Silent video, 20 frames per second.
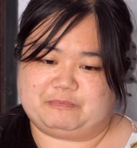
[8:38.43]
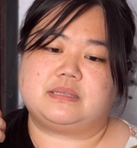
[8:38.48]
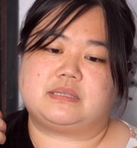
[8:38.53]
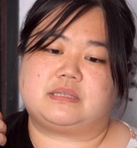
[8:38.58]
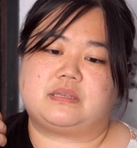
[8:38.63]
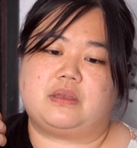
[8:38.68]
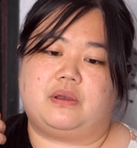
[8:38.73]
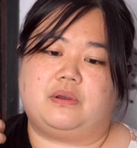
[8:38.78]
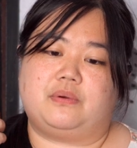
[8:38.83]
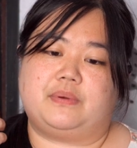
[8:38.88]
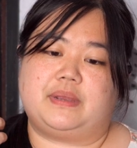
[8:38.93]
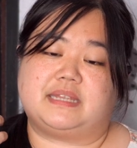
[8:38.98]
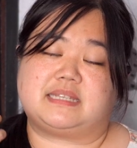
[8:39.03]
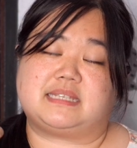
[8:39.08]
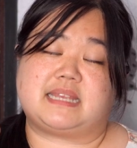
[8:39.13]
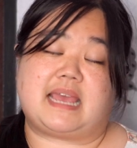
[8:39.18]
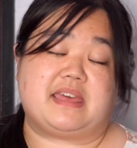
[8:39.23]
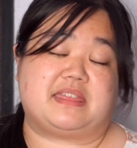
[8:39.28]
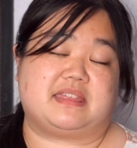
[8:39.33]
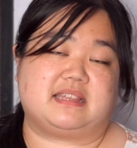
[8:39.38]
So
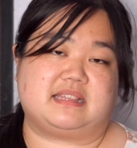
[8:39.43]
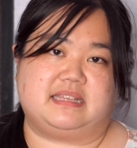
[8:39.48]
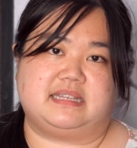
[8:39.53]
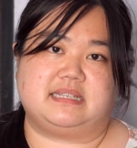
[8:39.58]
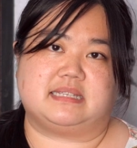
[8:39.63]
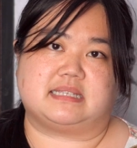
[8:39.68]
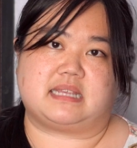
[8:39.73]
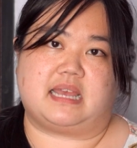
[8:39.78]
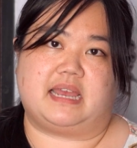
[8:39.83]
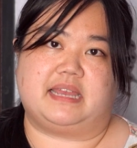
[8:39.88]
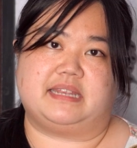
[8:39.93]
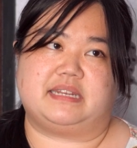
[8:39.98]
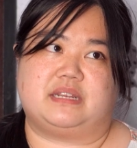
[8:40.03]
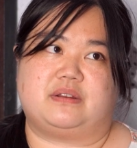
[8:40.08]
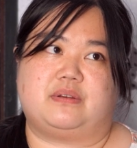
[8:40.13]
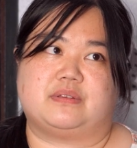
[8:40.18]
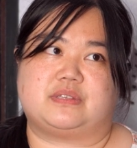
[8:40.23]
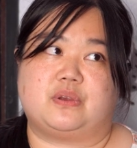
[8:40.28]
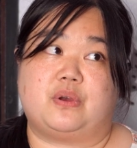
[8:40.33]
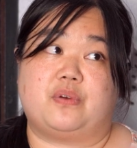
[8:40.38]
it's ethically designed and
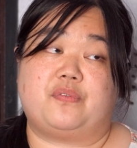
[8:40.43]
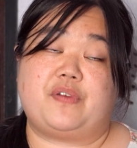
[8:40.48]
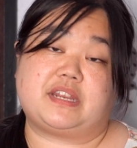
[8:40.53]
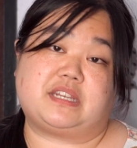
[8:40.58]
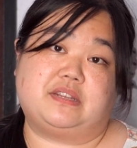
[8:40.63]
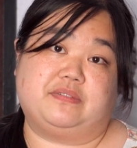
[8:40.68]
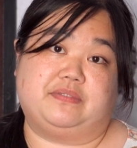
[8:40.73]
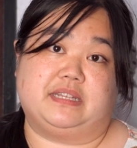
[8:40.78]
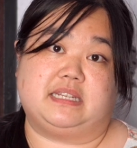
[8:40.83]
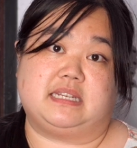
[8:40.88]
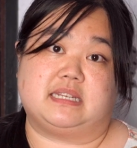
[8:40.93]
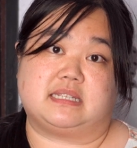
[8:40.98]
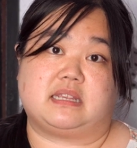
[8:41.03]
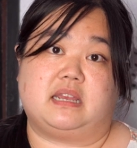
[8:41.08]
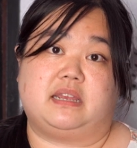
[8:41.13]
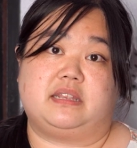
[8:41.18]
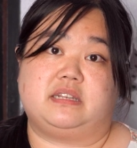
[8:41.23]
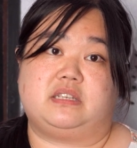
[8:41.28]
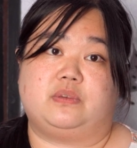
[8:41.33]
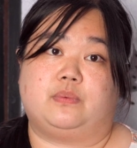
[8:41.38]
also effectively
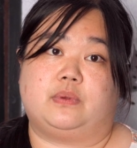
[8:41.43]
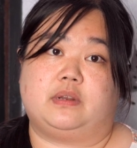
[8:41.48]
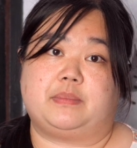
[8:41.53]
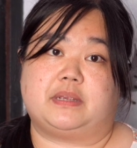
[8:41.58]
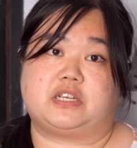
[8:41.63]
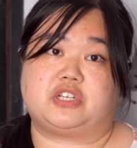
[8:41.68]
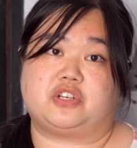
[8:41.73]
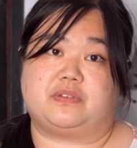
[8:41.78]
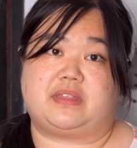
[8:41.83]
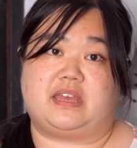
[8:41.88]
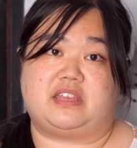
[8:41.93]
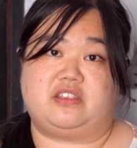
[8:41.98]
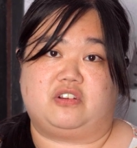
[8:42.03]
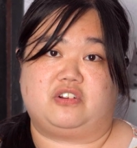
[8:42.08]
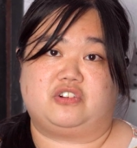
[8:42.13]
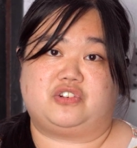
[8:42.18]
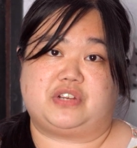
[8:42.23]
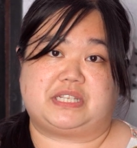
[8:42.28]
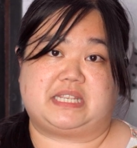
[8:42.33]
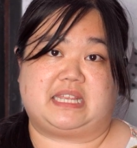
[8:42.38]
designed. You want to make sure that you're
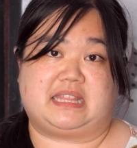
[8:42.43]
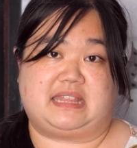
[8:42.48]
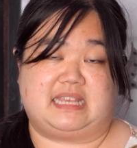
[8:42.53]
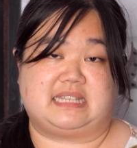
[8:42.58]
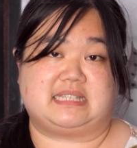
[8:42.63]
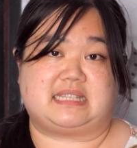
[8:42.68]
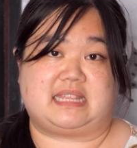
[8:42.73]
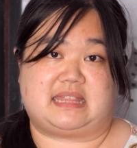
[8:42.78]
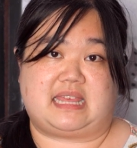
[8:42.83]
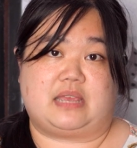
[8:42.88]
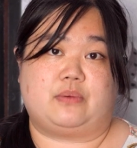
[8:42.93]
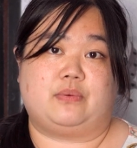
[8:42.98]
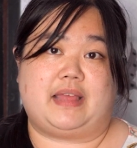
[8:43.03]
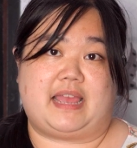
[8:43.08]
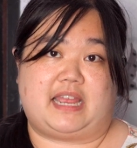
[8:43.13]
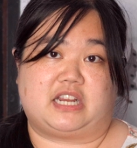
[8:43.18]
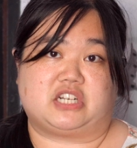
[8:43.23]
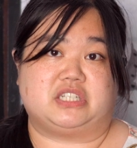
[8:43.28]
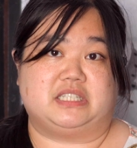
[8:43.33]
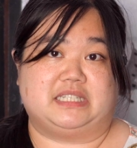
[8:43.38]
addressing things that they will
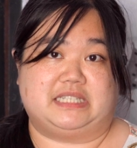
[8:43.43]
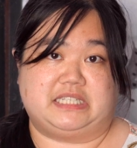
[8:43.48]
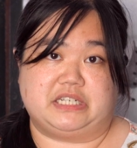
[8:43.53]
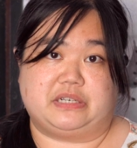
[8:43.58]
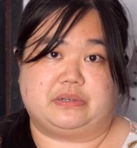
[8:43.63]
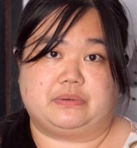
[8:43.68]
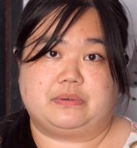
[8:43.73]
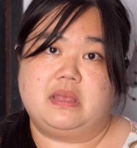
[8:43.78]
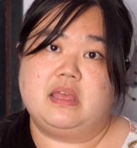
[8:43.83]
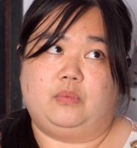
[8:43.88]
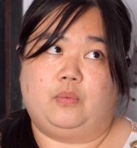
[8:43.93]
actually do.